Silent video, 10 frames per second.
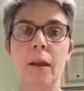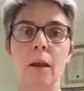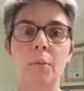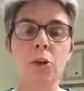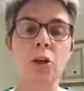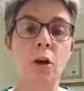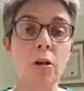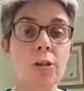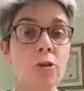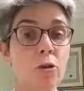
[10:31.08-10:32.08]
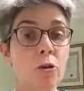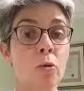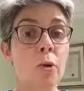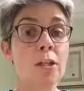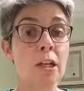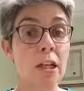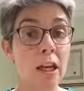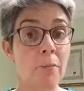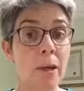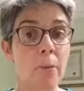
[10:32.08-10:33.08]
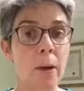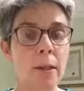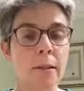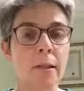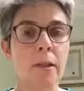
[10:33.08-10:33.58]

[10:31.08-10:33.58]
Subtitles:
But you also know when she came in and went,